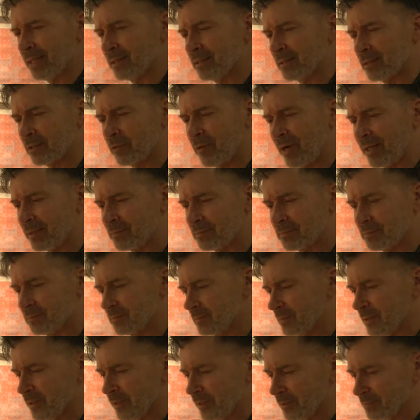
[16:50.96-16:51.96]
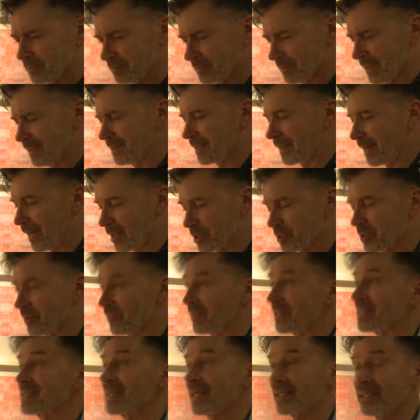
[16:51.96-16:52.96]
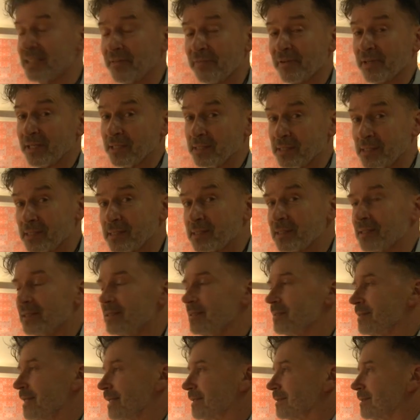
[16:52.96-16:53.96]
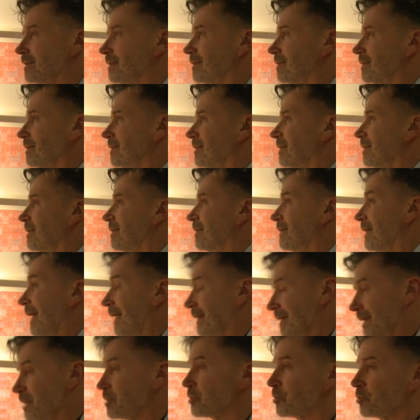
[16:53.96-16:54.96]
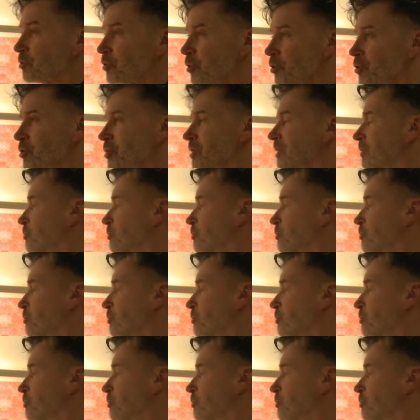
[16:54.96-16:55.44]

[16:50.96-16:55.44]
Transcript: and a great, you know, indication of the significance that that institution